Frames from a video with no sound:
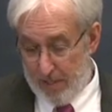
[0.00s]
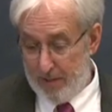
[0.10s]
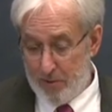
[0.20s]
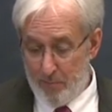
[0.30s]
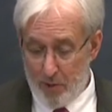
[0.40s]
I
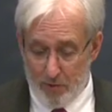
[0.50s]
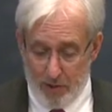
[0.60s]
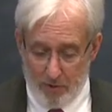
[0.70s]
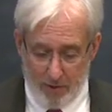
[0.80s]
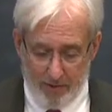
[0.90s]
suppose
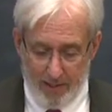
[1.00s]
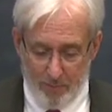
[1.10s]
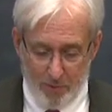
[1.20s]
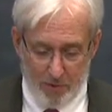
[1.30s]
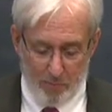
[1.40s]
he thought
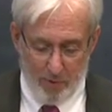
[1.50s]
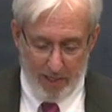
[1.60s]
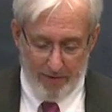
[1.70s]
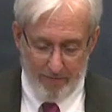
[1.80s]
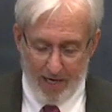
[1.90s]
that was a
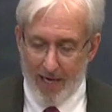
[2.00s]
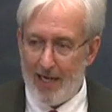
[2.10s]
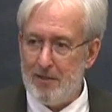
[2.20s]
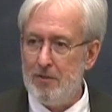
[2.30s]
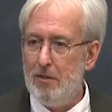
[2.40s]
brave
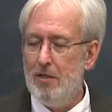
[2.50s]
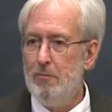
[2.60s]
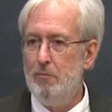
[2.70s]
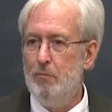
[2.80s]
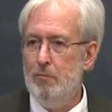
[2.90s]
act. Uh,
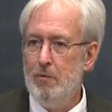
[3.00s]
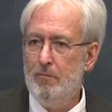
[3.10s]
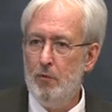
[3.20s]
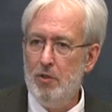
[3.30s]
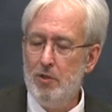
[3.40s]

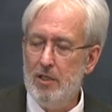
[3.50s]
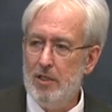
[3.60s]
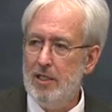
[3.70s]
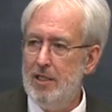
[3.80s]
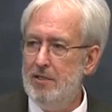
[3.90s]

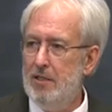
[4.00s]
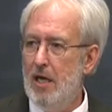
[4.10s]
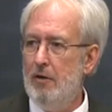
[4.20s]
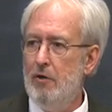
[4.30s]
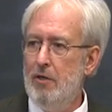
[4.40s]
fortunately, he did
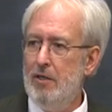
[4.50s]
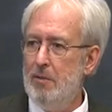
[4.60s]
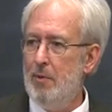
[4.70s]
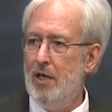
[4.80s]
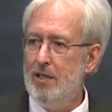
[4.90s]
not hurt
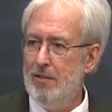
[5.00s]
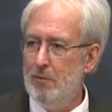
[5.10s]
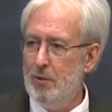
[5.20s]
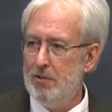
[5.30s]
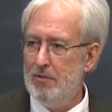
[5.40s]
anybody.
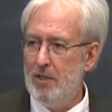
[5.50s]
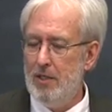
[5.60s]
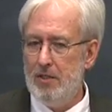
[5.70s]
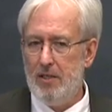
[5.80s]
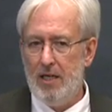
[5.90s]
There wasn't
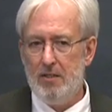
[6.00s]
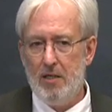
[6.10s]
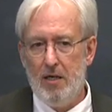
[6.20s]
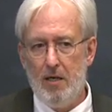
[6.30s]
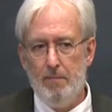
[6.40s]
there at that
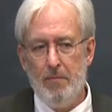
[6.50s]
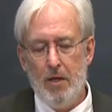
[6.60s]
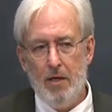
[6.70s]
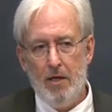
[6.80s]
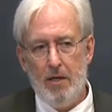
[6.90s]
time,
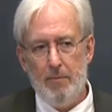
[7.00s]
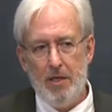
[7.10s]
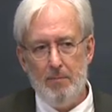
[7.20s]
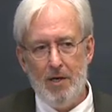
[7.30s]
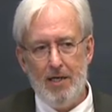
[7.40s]

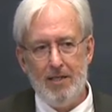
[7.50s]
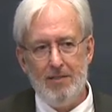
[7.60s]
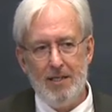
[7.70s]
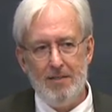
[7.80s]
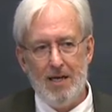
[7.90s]
anybody at
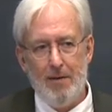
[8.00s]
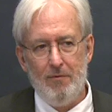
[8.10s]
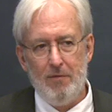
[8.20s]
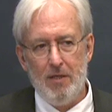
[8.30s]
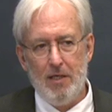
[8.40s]
that time
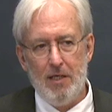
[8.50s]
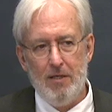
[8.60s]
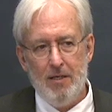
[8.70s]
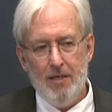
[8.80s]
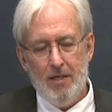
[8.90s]
of day.
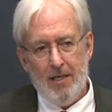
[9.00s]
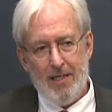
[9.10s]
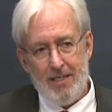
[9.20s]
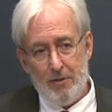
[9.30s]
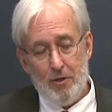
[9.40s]

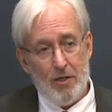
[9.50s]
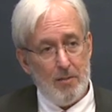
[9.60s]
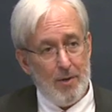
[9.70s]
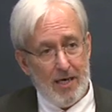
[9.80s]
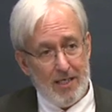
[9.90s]
He didn't hurt
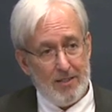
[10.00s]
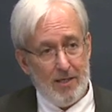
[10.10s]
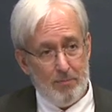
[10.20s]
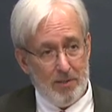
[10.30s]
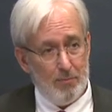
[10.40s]
anybody
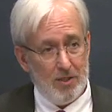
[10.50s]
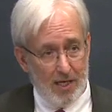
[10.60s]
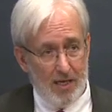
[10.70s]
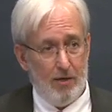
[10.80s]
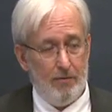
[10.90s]
except
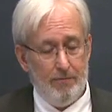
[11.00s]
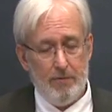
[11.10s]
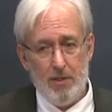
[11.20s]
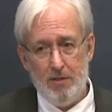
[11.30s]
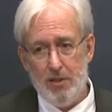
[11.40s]
himself.
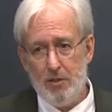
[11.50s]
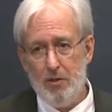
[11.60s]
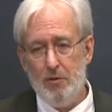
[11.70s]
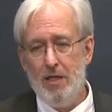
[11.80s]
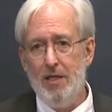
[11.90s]
He
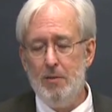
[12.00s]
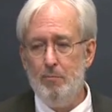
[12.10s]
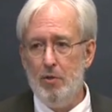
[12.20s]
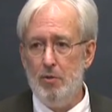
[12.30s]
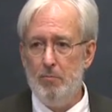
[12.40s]

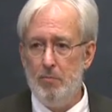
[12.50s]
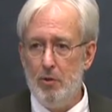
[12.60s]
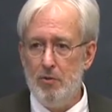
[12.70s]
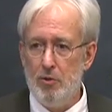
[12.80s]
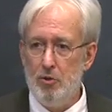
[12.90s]
dislocated, broke
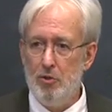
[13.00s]
both his